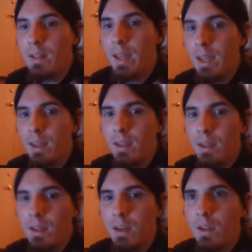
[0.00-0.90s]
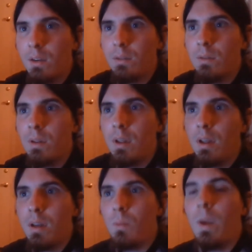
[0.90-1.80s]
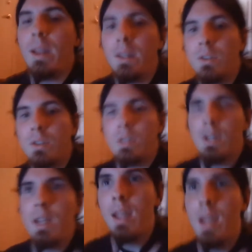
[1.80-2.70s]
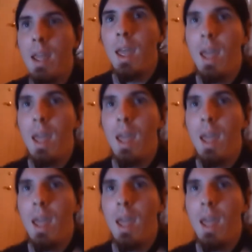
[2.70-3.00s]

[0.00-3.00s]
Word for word: like, you know, white electricity.